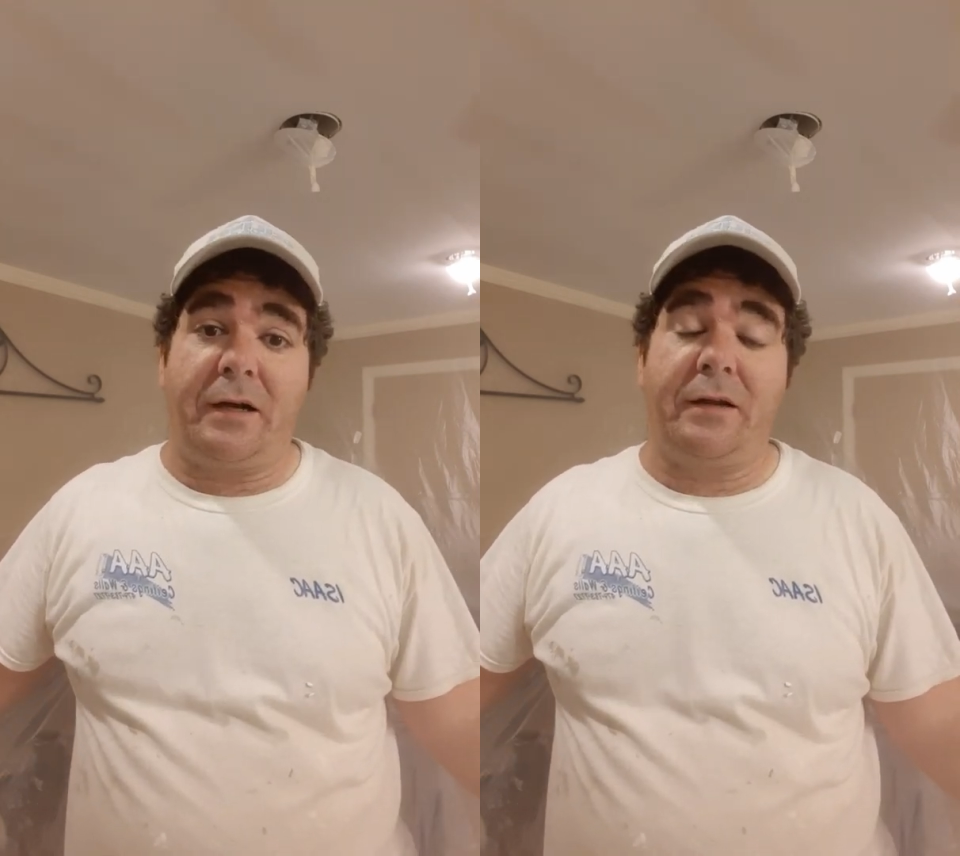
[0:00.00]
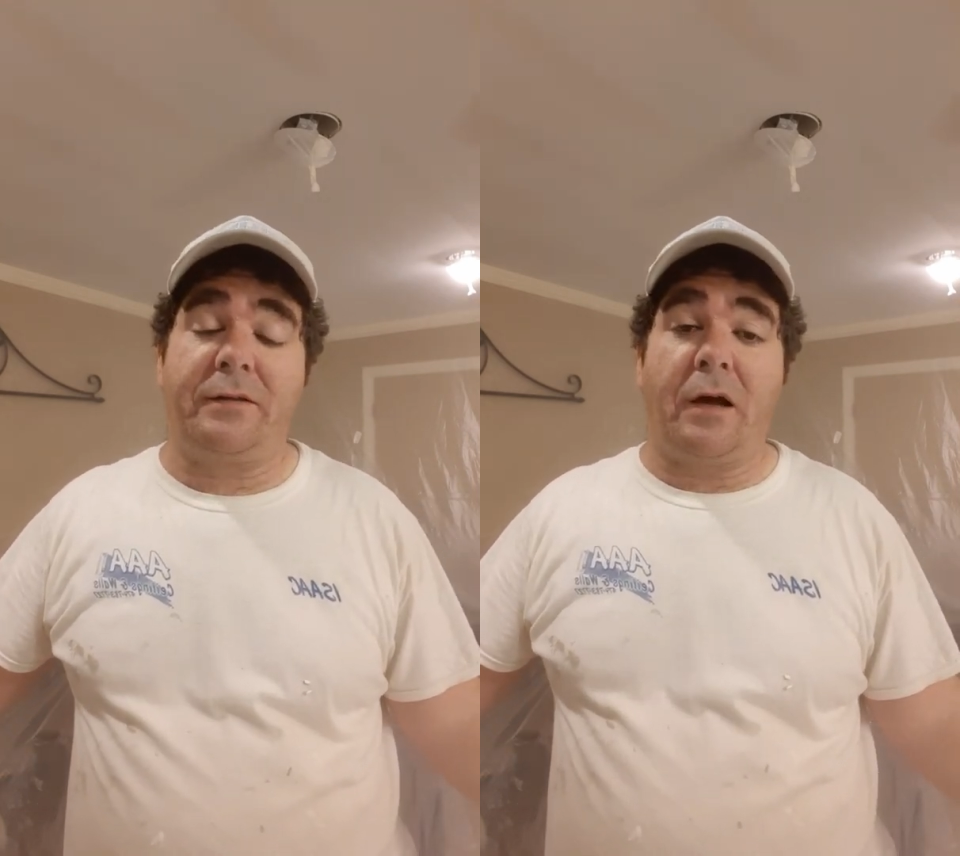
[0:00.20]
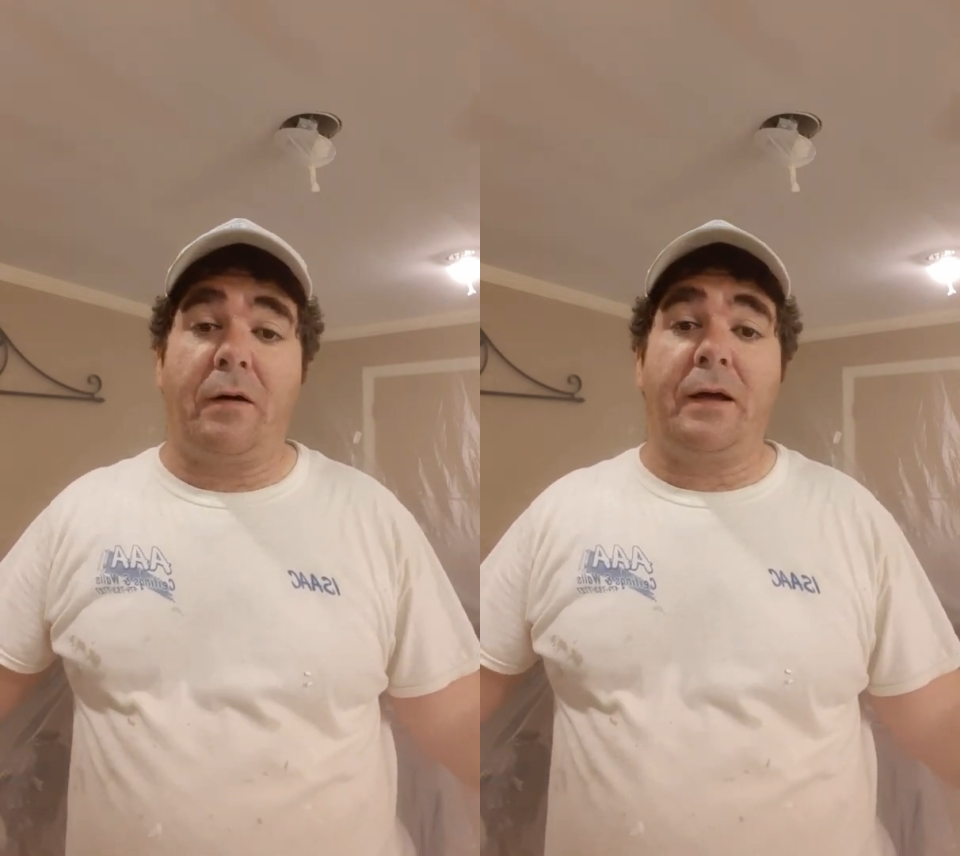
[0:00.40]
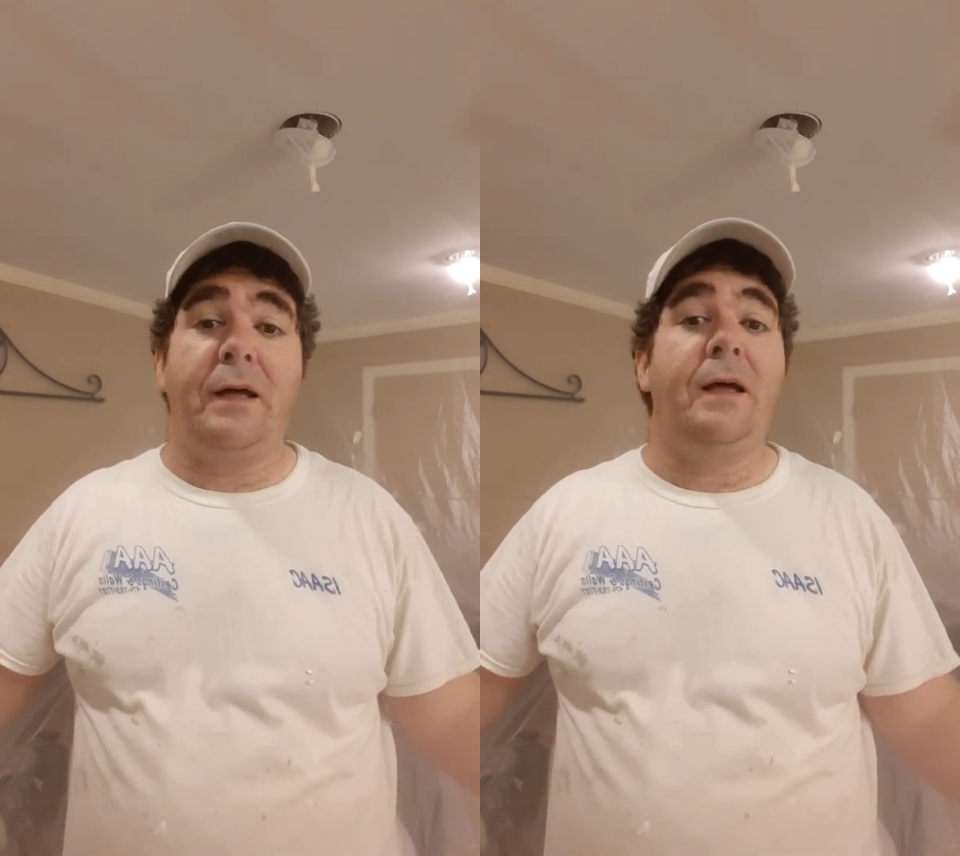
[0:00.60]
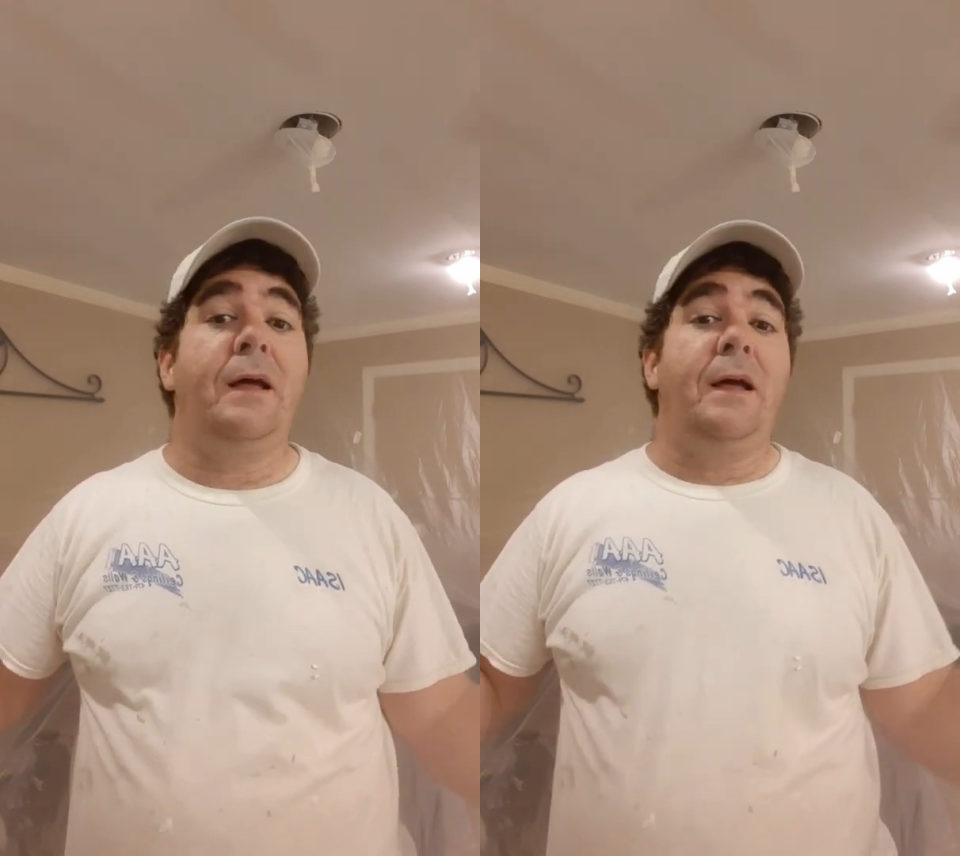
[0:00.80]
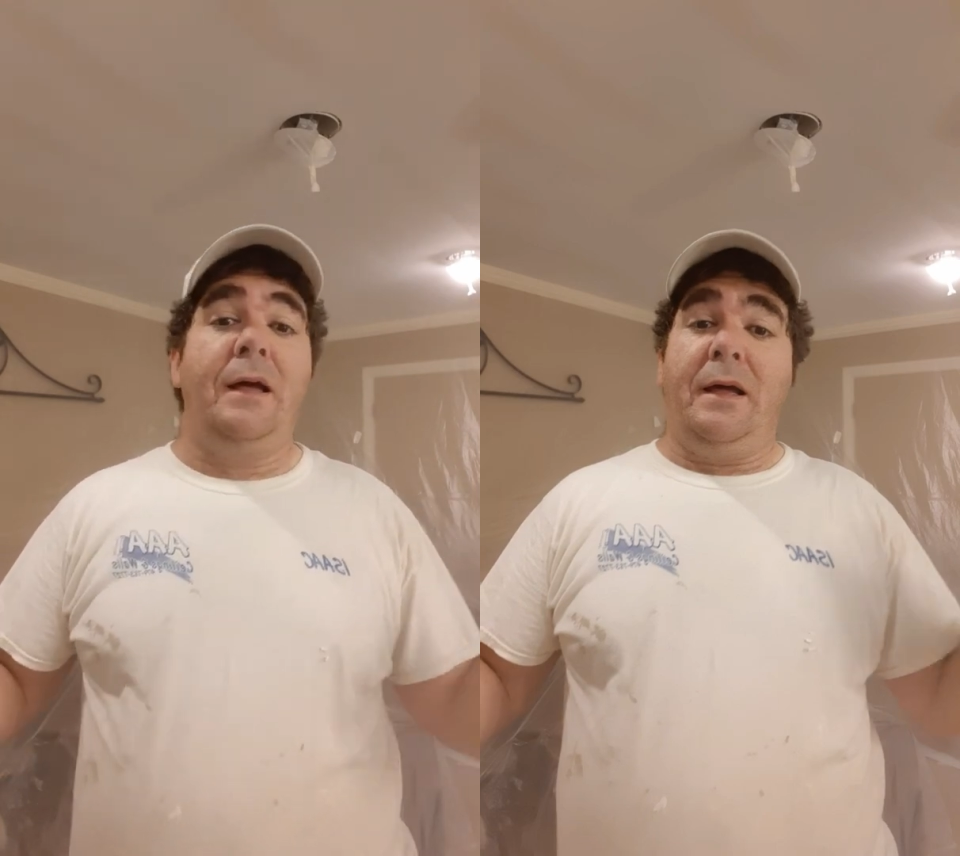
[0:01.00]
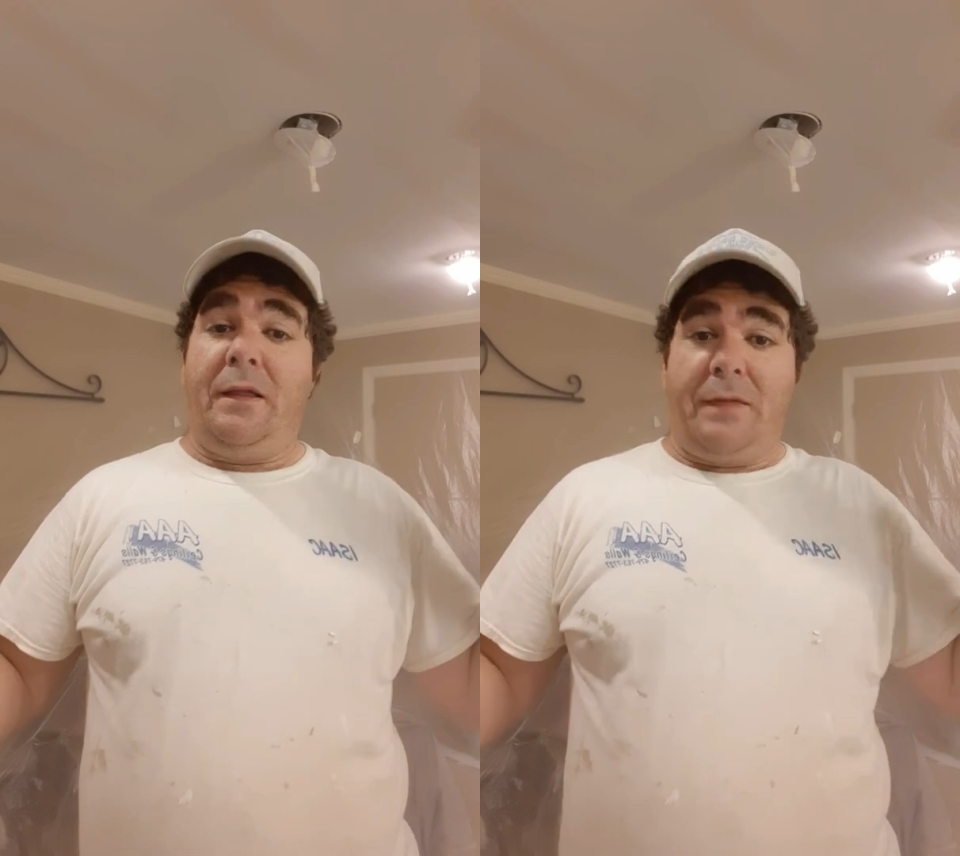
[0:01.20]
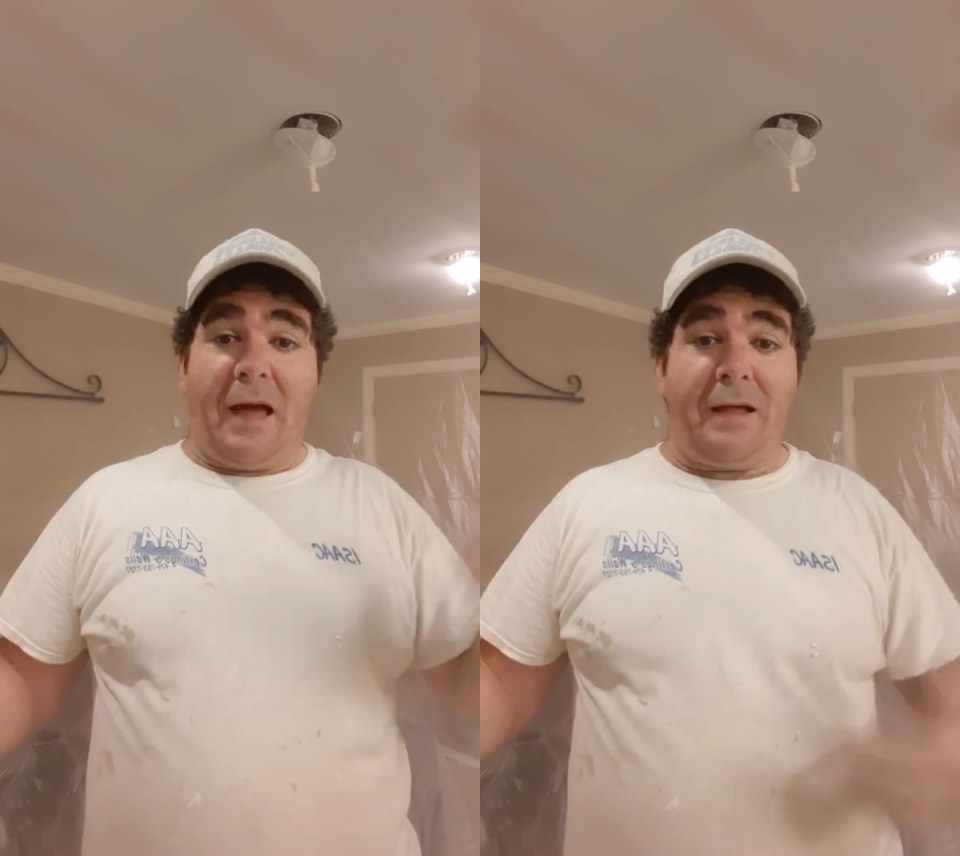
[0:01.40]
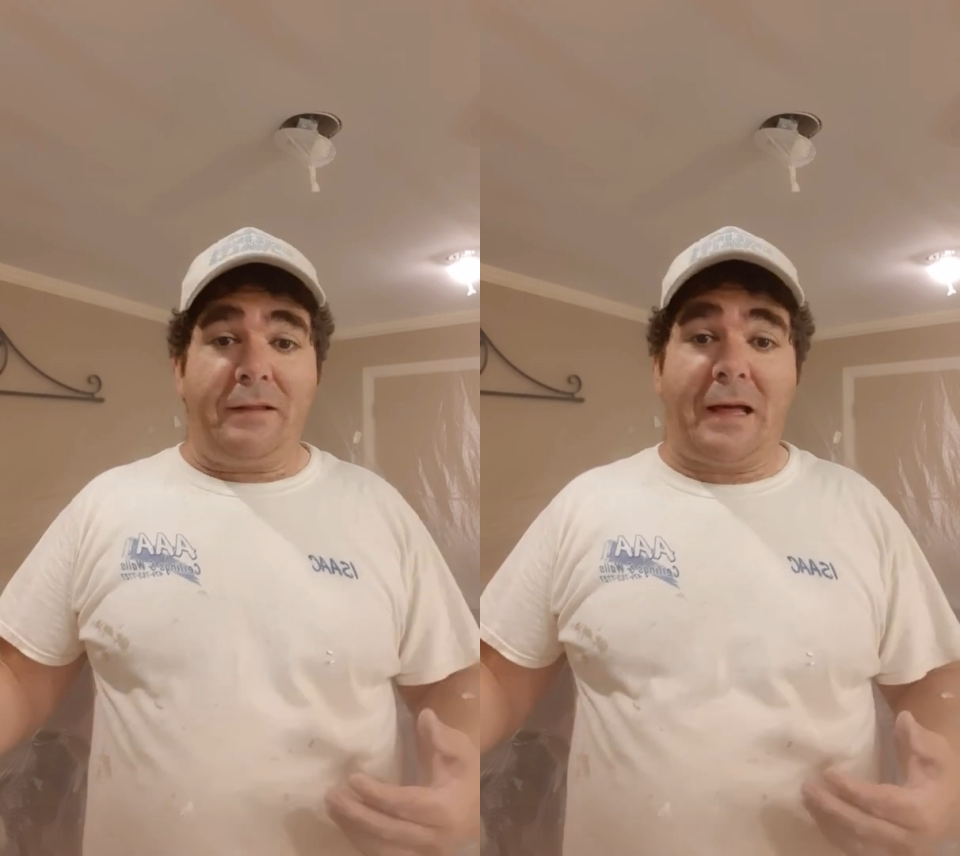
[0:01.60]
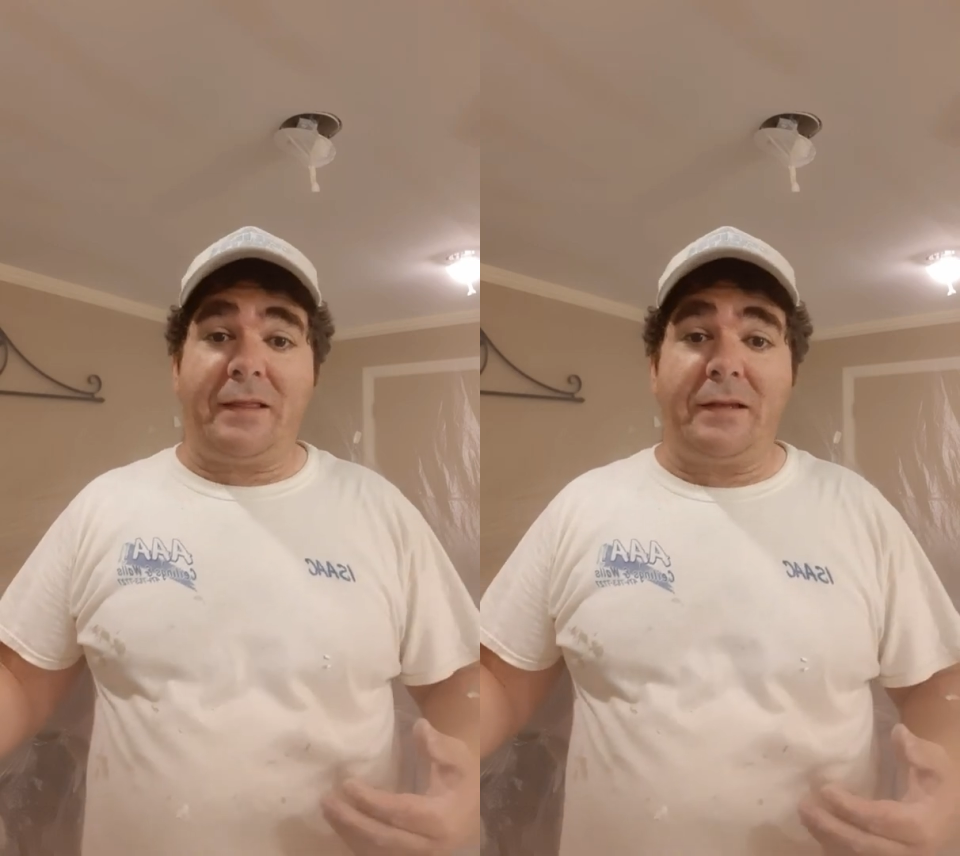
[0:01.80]
So
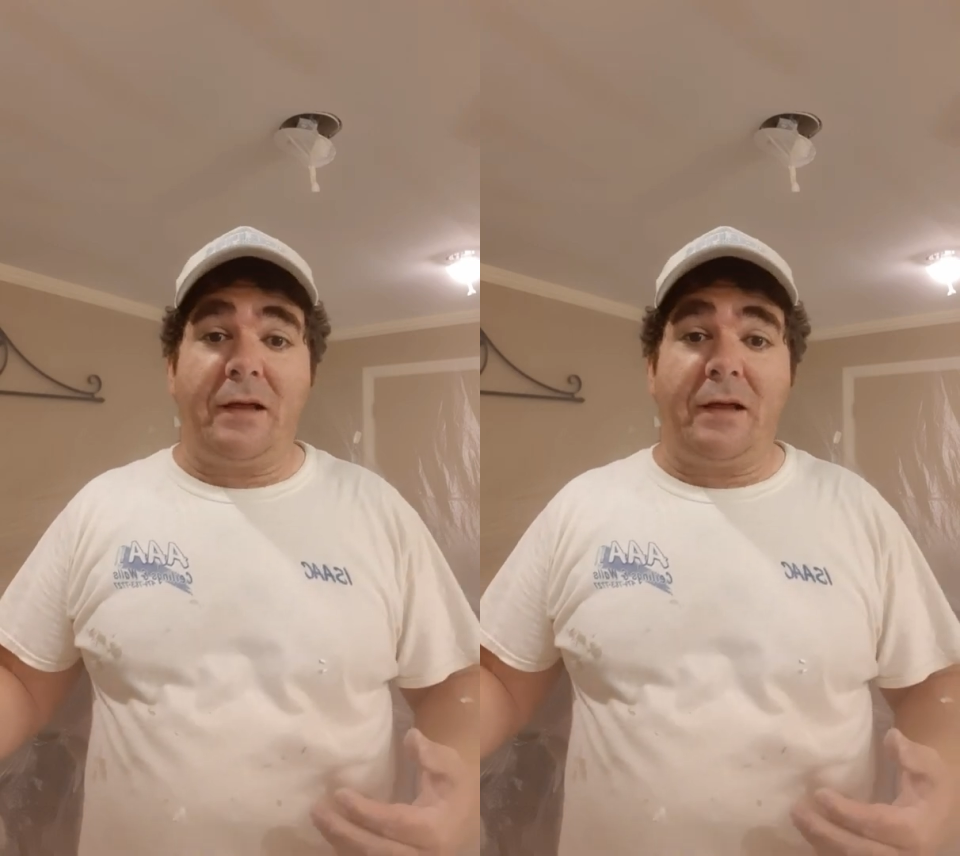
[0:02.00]
that's